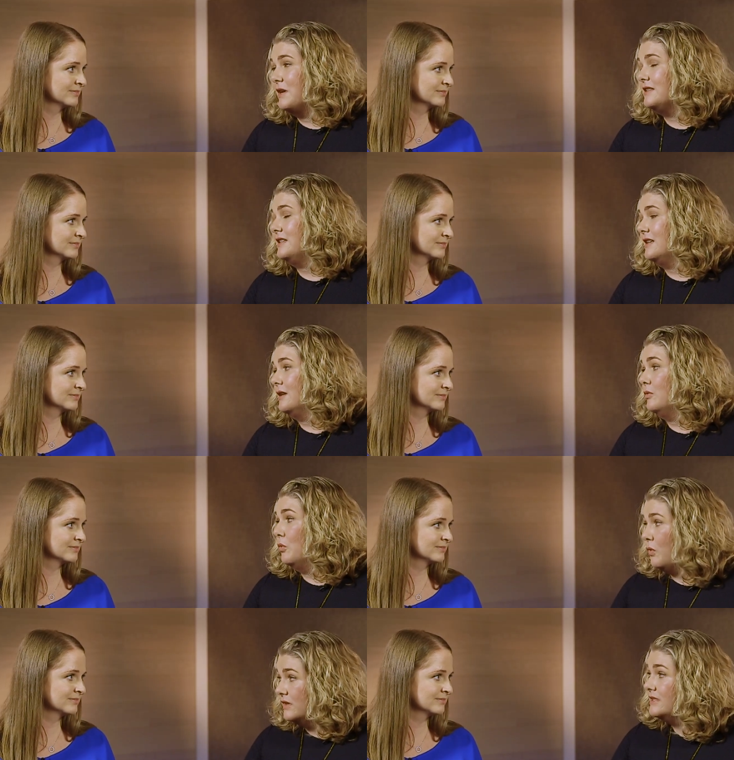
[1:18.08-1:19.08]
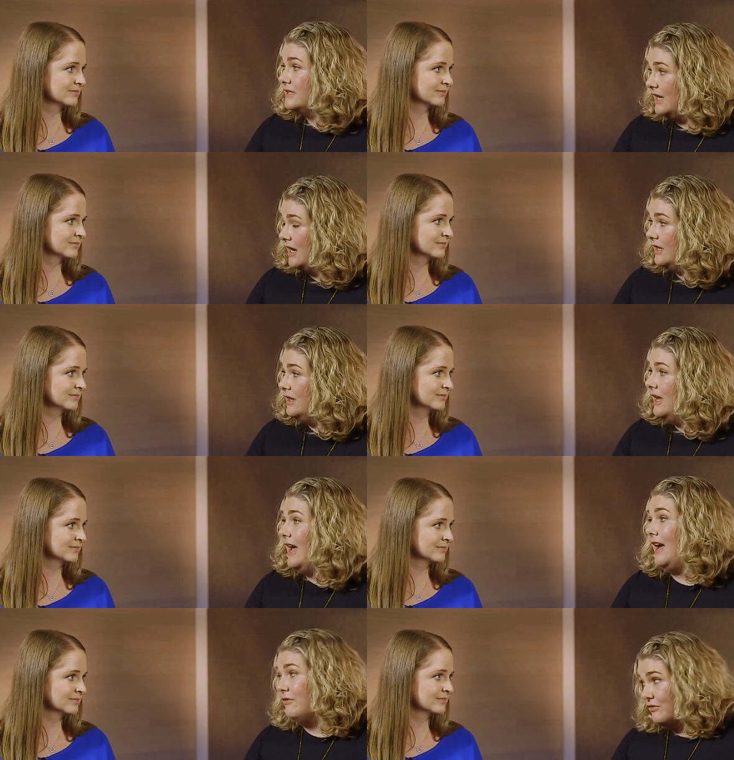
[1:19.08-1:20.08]
Speaker 1: best taken once a day,
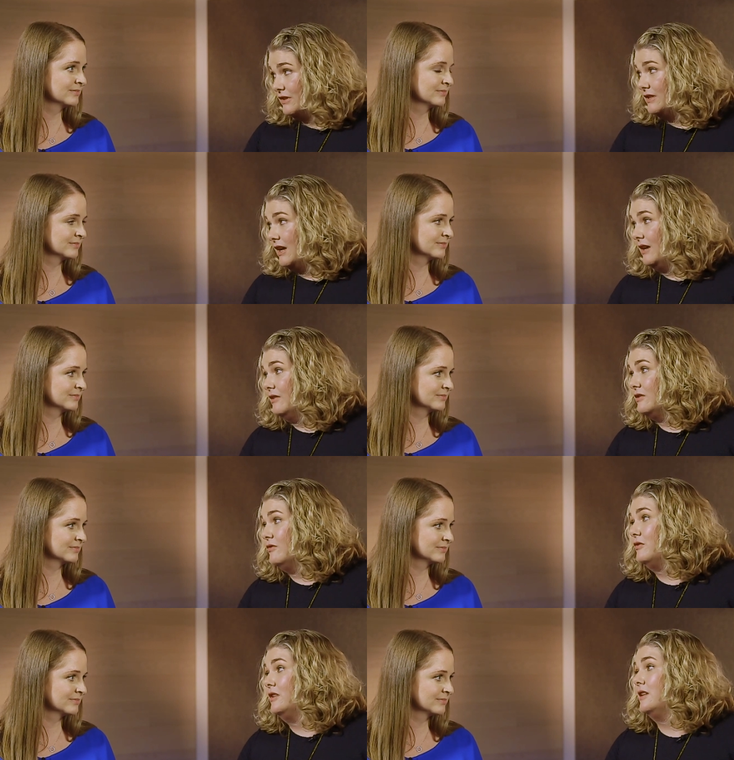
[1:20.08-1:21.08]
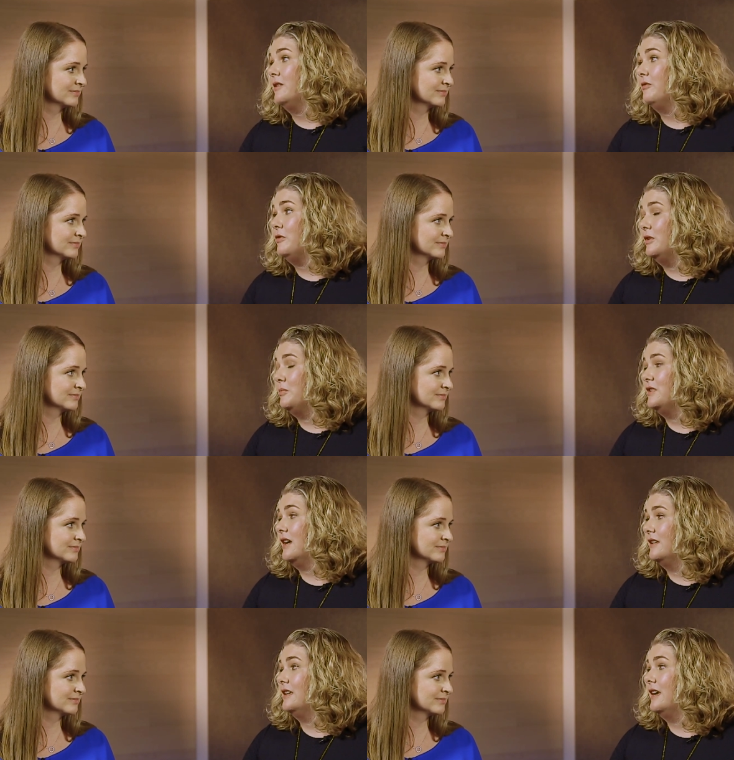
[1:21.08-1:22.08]
every day, to really fully
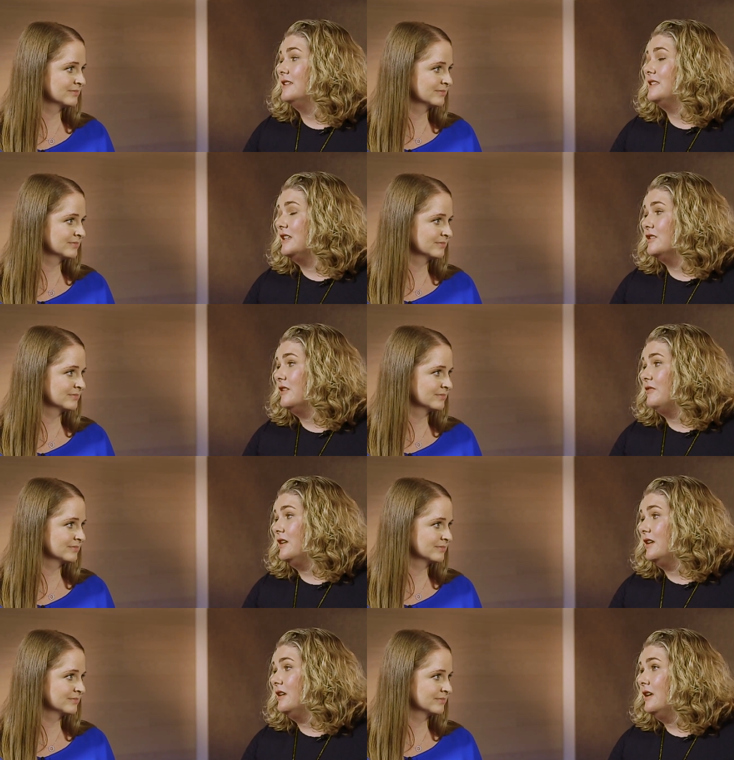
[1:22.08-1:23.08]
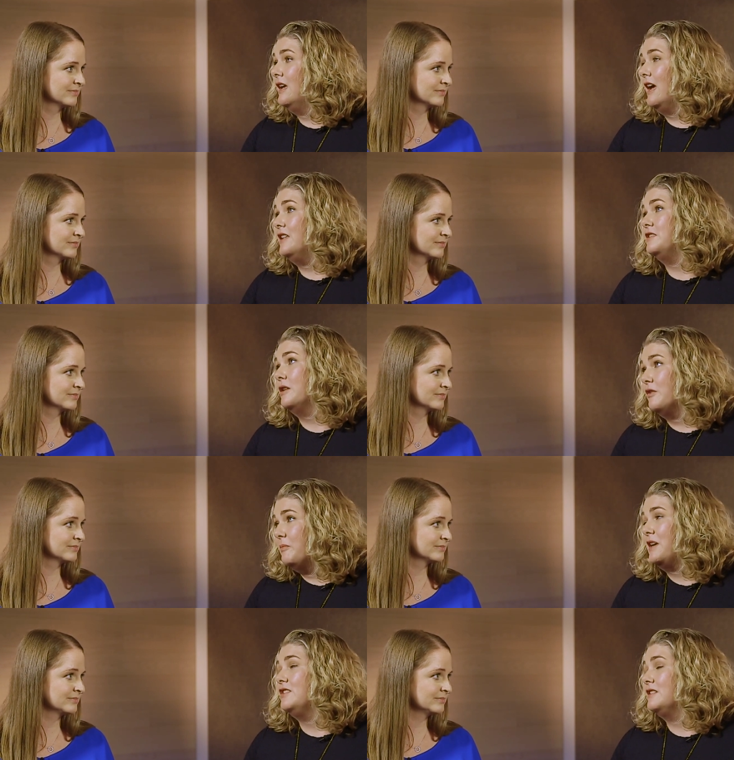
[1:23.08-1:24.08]
protect against H I V. And so if
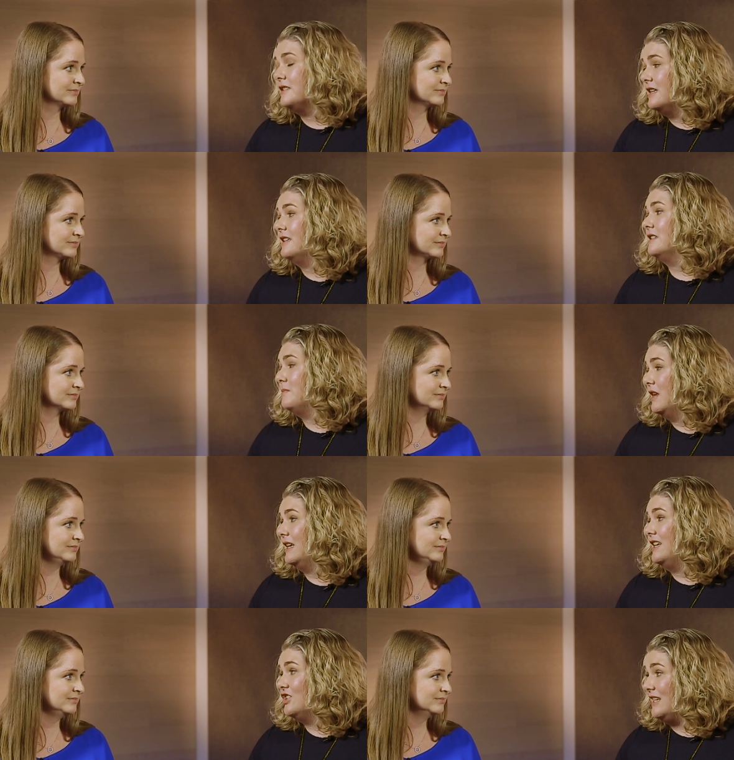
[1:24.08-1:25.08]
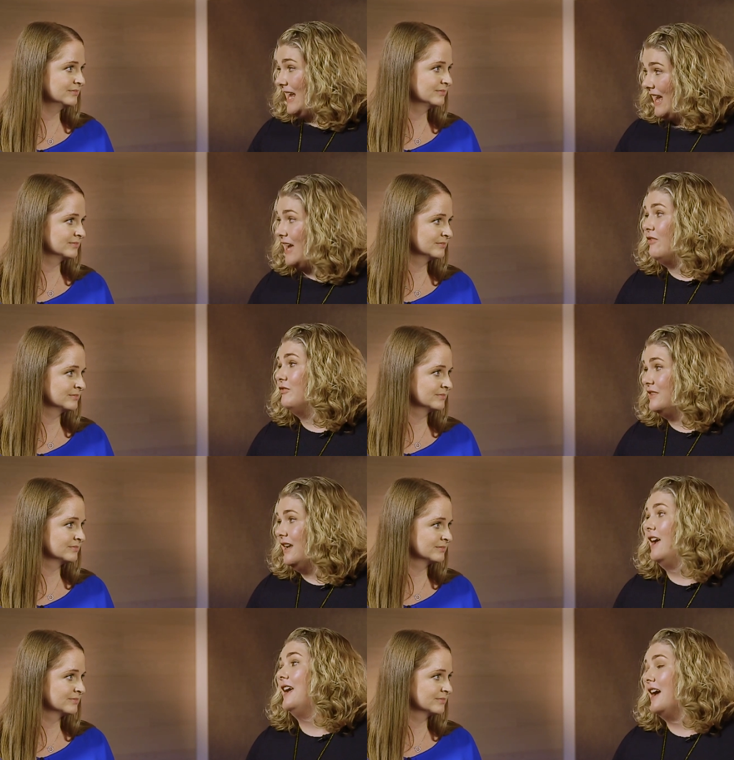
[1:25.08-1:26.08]
patients take this medication every
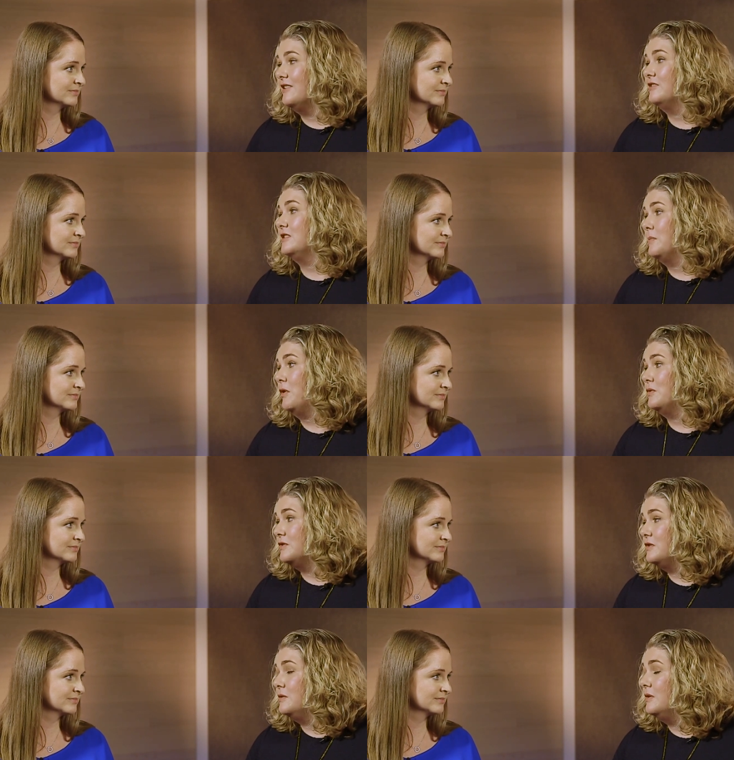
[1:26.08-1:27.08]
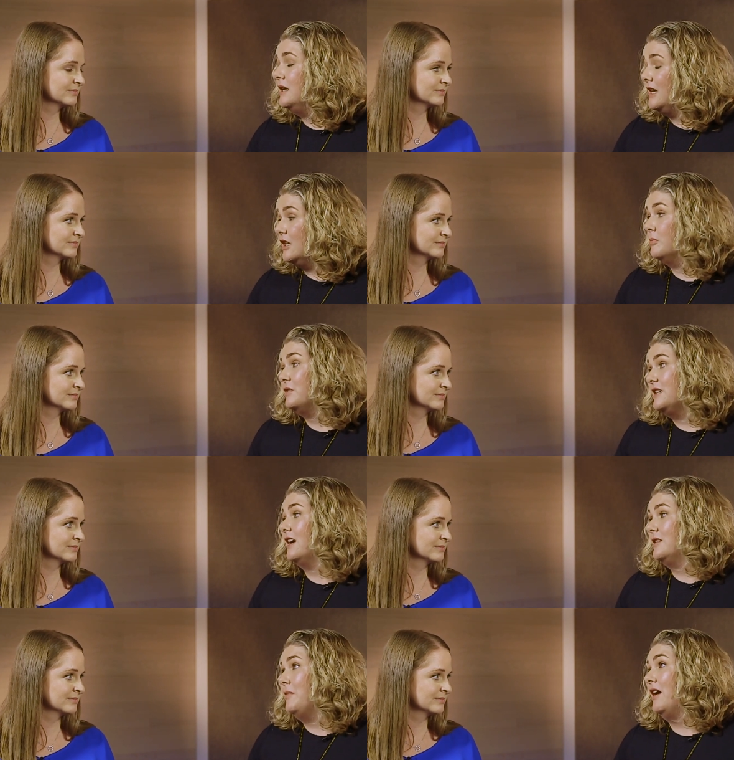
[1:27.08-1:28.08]
day as they're supposed to, it'll
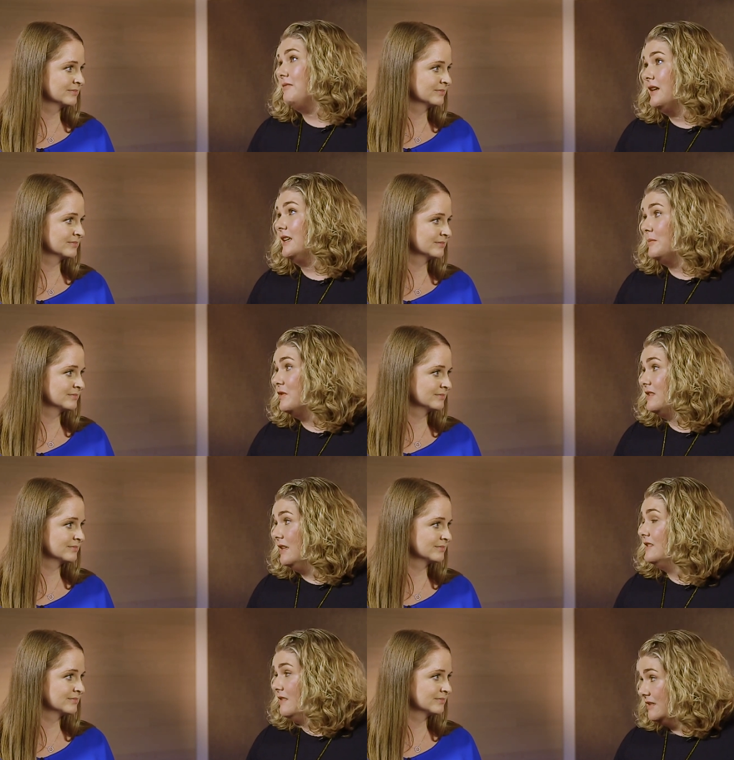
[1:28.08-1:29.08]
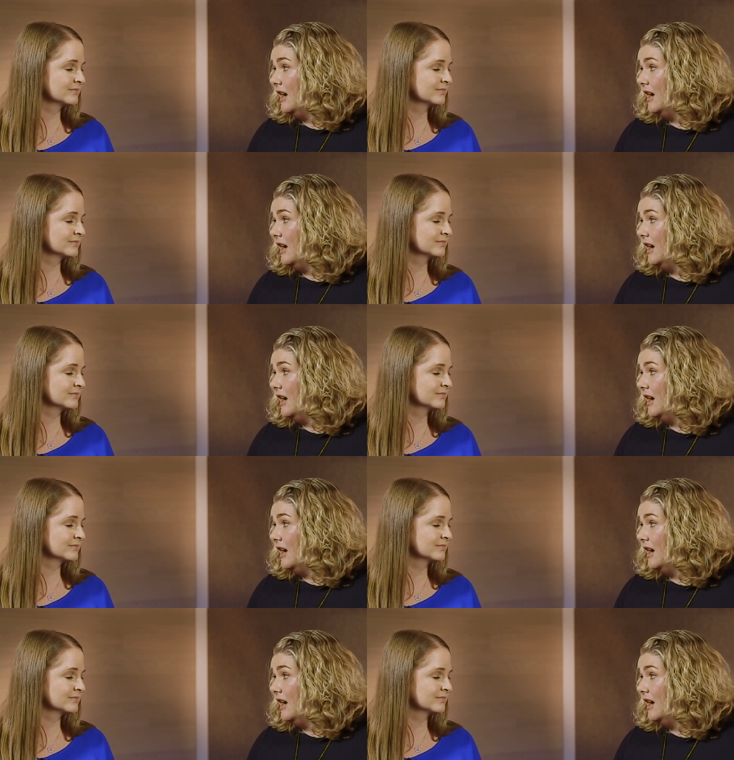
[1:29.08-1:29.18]
protect about ninety percent of the